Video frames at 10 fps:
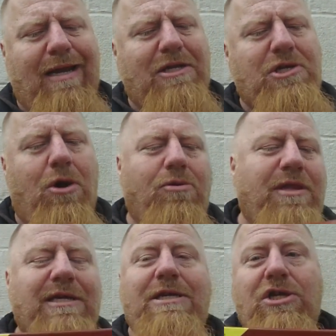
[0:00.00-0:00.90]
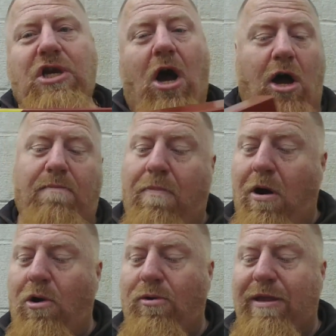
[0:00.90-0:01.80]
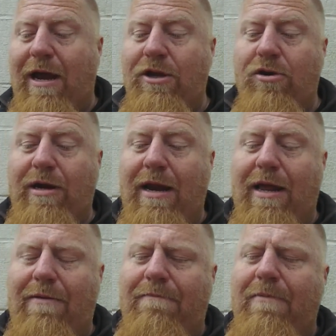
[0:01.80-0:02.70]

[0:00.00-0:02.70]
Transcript: So this is on par with that. You're getting